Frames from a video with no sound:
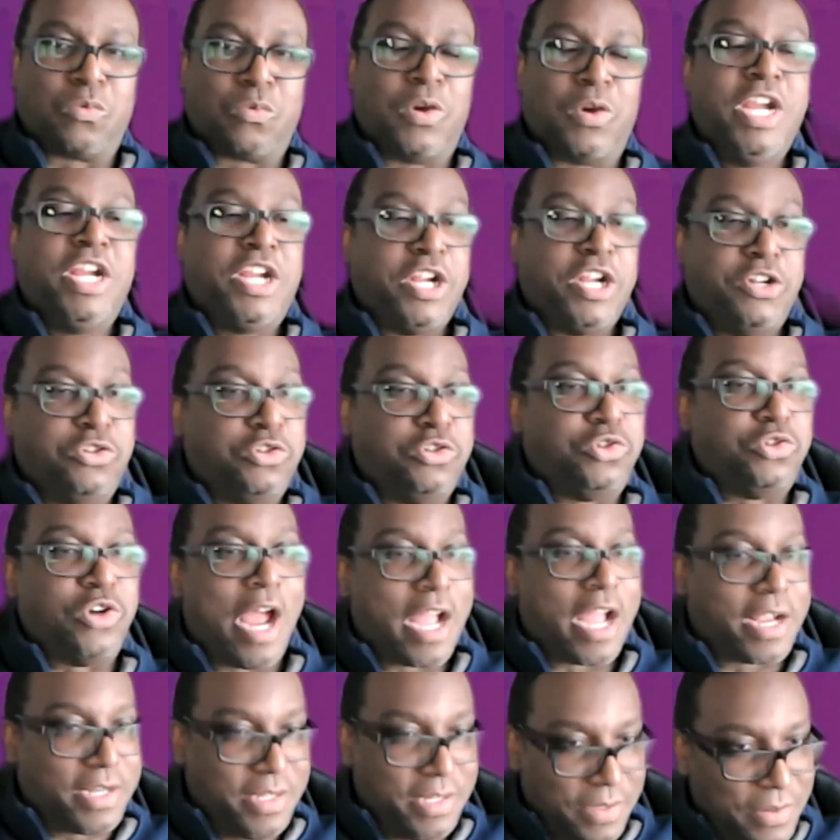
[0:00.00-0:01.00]

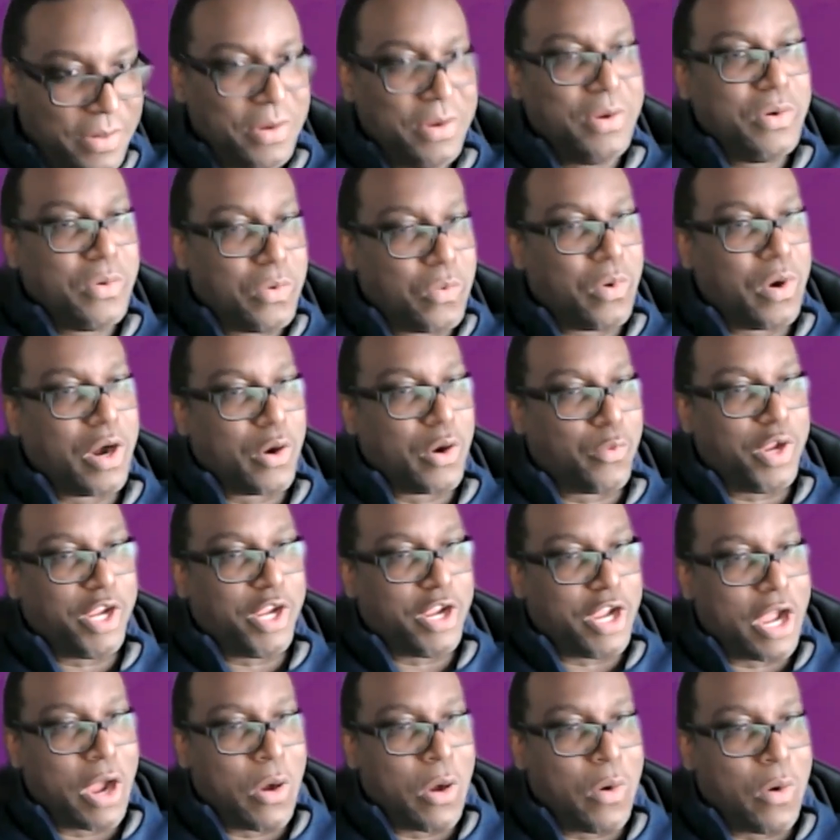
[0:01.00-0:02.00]
reconstruct where
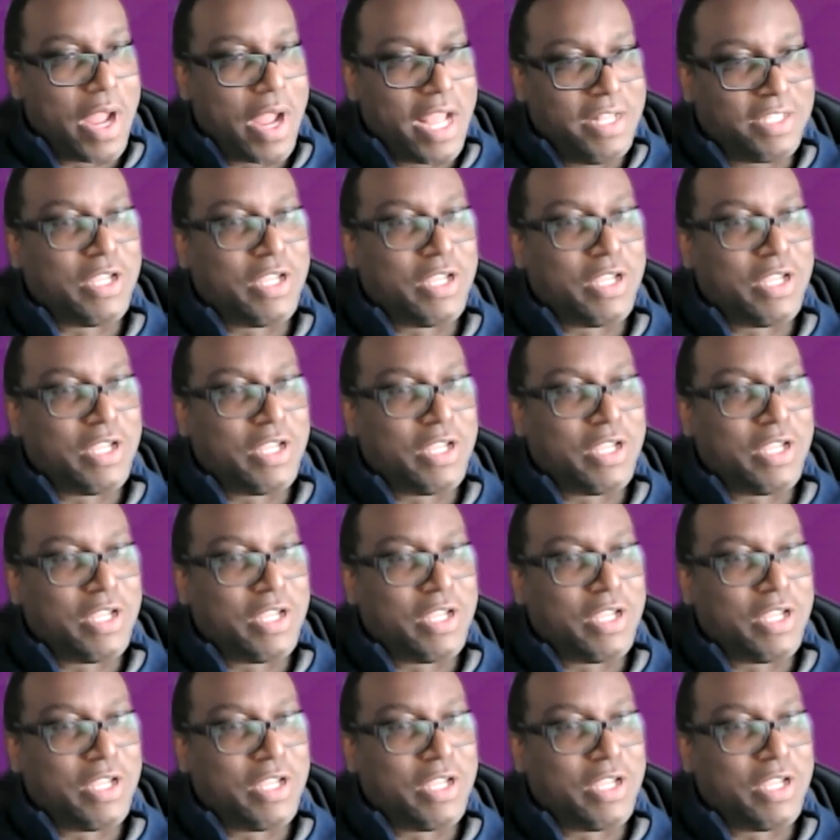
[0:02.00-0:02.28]
we go?